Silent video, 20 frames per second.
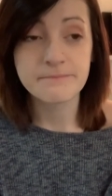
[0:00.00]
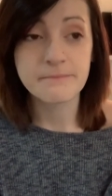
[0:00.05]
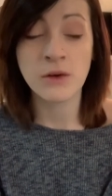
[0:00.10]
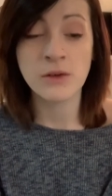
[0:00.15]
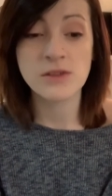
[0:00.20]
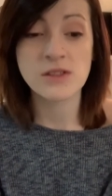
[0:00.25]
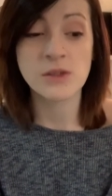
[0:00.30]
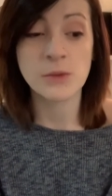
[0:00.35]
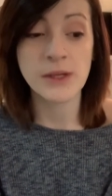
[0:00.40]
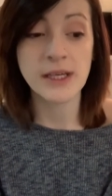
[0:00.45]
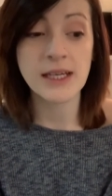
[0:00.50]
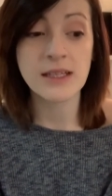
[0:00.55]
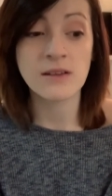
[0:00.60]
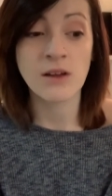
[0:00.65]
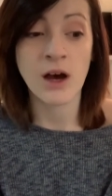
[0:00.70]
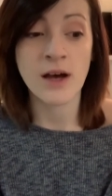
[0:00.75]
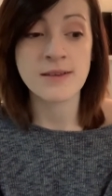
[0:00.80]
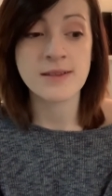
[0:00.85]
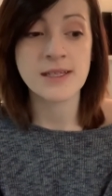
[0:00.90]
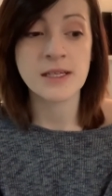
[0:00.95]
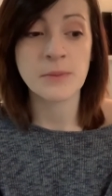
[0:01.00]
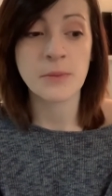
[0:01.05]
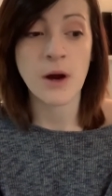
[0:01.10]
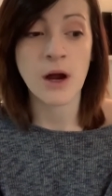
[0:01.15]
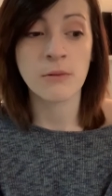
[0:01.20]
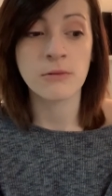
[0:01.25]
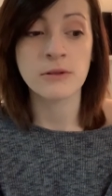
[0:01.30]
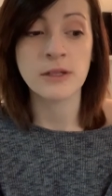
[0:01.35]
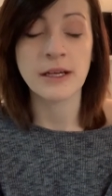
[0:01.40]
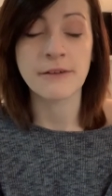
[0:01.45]
So we had lost it
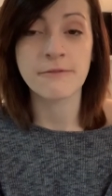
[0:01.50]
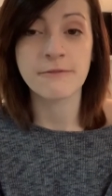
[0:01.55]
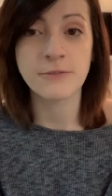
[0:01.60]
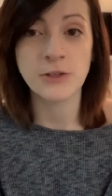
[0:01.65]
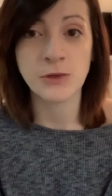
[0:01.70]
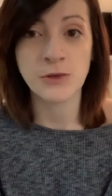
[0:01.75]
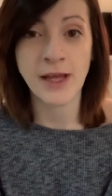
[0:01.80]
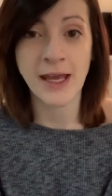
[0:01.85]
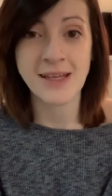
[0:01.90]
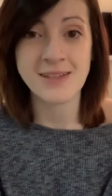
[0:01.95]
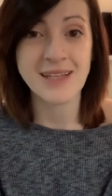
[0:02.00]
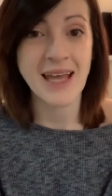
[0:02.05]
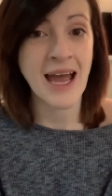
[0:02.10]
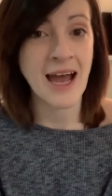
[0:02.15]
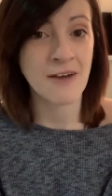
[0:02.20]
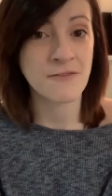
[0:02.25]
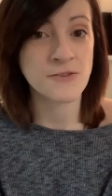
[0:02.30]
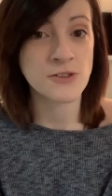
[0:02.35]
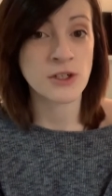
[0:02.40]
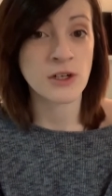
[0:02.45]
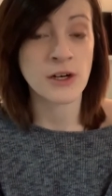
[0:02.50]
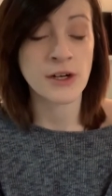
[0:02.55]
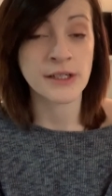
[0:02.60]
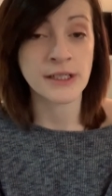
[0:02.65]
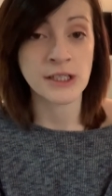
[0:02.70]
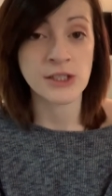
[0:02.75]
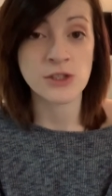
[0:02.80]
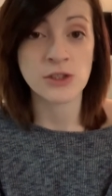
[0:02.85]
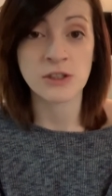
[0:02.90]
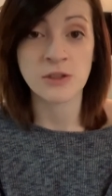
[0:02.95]
probably a few days after our
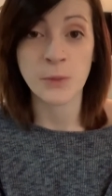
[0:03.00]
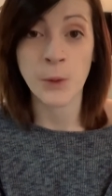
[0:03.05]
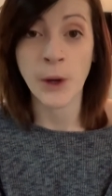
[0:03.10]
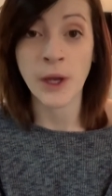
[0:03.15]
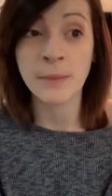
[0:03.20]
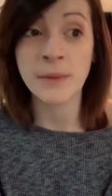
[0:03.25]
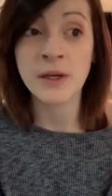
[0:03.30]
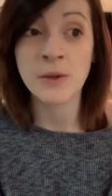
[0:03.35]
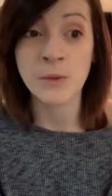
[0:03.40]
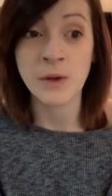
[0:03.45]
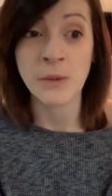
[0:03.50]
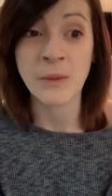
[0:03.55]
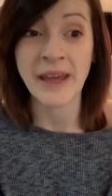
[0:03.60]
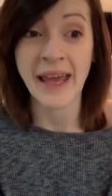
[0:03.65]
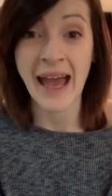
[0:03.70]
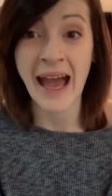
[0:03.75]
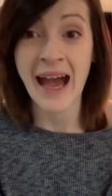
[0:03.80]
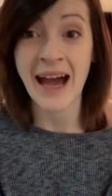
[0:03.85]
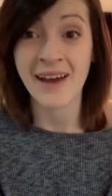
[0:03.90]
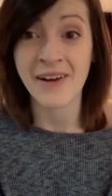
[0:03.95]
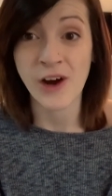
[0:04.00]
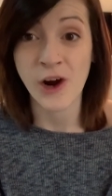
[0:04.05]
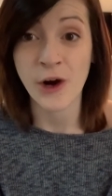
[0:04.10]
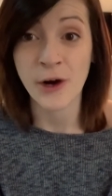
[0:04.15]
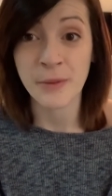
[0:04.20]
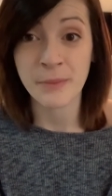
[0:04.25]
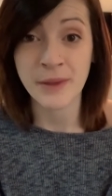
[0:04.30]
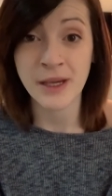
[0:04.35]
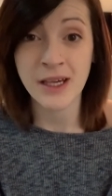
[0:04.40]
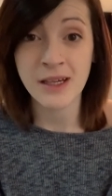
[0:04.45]
initial appointment when we had a
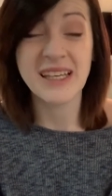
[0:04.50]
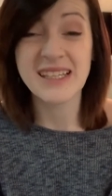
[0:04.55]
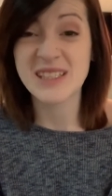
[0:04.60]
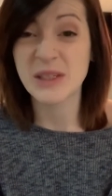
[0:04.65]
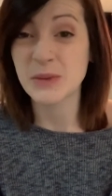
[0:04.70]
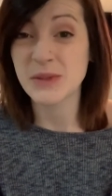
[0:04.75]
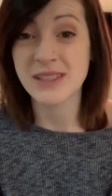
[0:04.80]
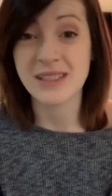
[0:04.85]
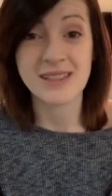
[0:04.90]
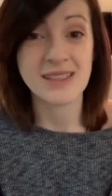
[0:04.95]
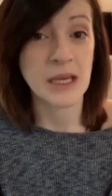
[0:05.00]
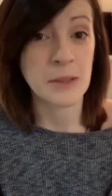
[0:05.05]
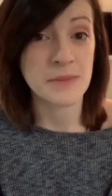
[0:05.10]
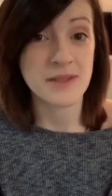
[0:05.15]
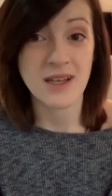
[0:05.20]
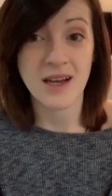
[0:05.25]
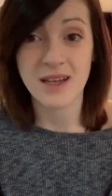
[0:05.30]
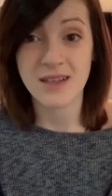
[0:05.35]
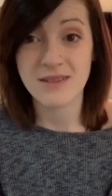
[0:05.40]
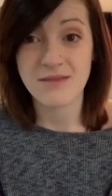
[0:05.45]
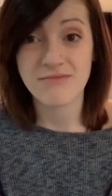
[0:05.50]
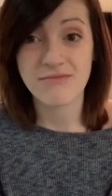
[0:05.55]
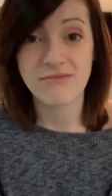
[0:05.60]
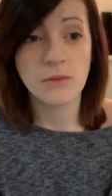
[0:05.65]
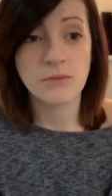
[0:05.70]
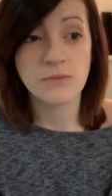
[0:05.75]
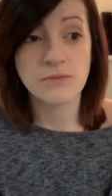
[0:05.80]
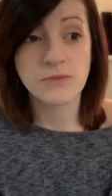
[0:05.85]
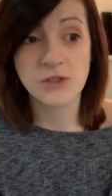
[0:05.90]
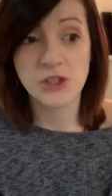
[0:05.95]
heartbeat, because it was the same size.
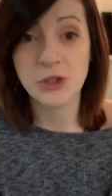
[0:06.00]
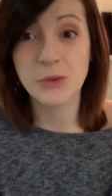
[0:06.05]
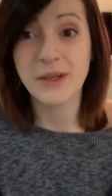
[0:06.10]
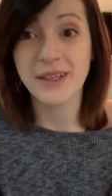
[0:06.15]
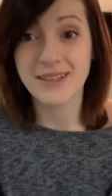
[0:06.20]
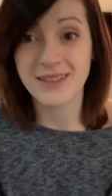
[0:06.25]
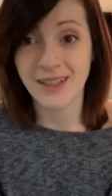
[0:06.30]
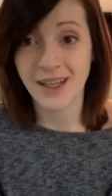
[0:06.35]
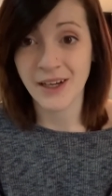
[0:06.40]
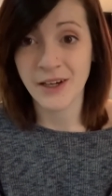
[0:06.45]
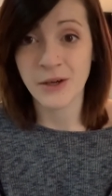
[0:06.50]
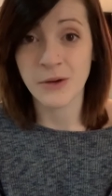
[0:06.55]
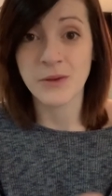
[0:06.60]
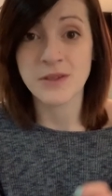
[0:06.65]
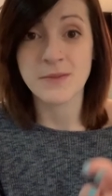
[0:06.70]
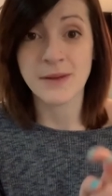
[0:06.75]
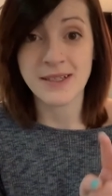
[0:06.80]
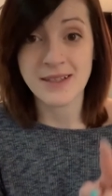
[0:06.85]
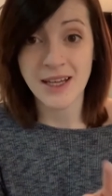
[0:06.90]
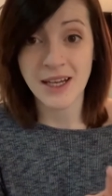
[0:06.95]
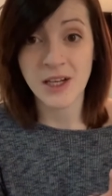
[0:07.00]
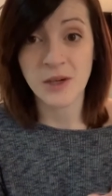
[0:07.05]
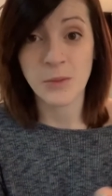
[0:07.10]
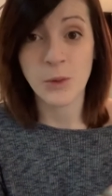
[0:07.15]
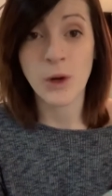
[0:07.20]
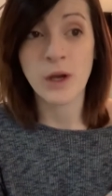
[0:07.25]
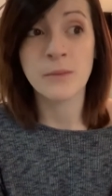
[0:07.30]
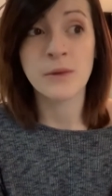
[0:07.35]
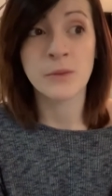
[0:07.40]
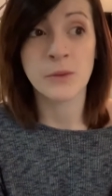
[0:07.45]
2 weeks later was my second
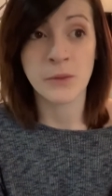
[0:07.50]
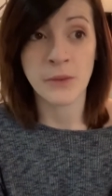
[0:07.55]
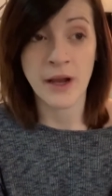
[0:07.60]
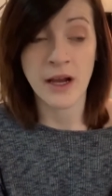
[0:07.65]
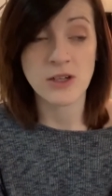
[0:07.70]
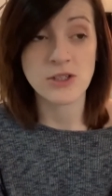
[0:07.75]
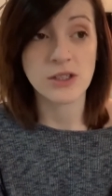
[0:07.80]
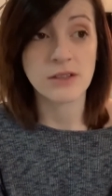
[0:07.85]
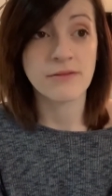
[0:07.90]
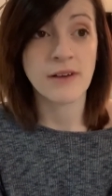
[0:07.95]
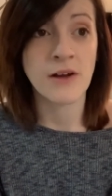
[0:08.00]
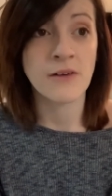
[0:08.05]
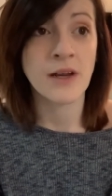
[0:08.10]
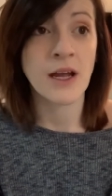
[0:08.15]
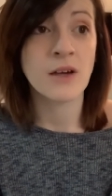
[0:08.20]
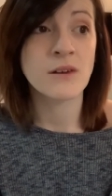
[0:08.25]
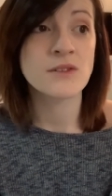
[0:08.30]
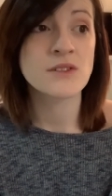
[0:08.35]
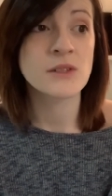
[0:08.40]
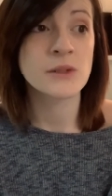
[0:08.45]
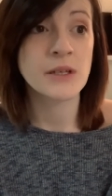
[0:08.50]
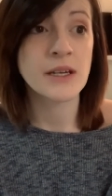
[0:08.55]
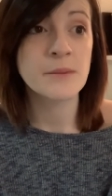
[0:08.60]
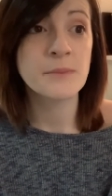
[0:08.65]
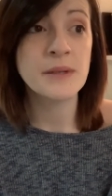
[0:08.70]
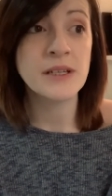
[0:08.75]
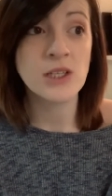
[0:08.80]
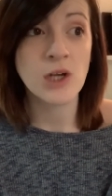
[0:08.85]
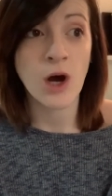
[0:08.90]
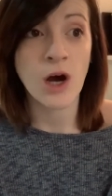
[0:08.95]
appointment when we actually found out. So it had
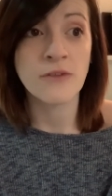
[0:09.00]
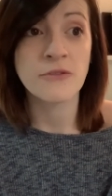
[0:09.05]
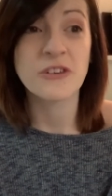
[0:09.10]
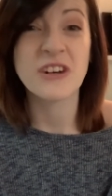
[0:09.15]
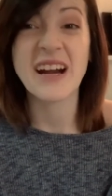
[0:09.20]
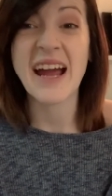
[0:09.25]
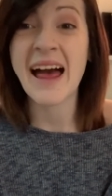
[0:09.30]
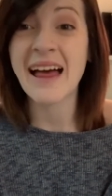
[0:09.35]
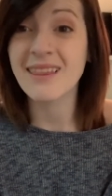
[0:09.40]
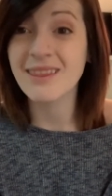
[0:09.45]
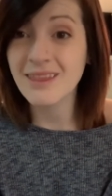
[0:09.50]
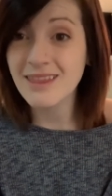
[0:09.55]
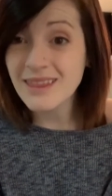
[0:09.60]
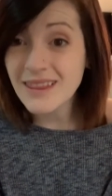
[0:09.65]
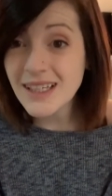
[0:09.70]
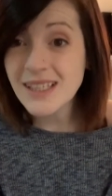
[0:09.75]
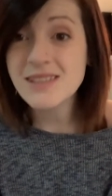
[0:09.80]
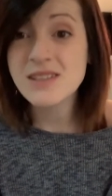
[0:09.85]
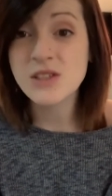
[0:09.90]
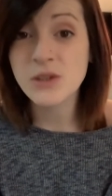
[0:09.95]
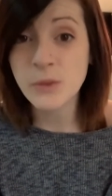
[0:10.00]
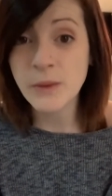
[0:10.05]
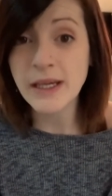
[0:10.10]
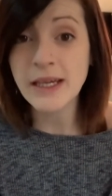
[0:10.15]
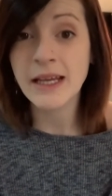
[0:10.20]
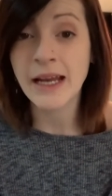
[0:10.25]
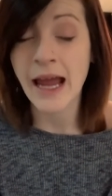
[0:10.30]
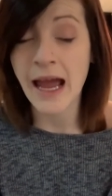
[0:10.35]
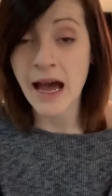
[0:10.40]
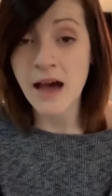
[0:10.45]
been gone for at least a week
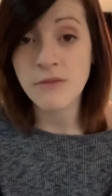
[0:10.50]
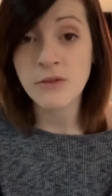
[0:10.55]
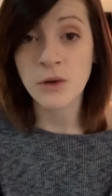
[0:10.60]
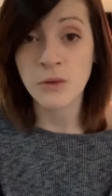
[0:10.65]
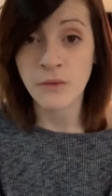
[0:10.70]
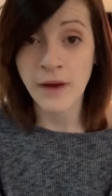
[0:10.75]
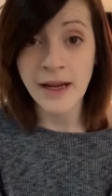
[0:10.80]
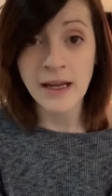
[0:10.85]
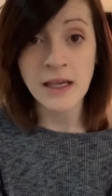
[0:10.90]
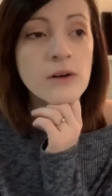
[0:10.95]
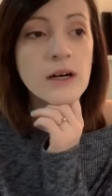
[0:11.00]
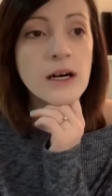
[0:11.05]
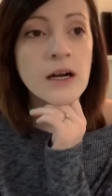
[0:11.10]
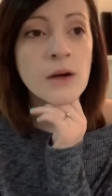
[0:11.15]
and a half already.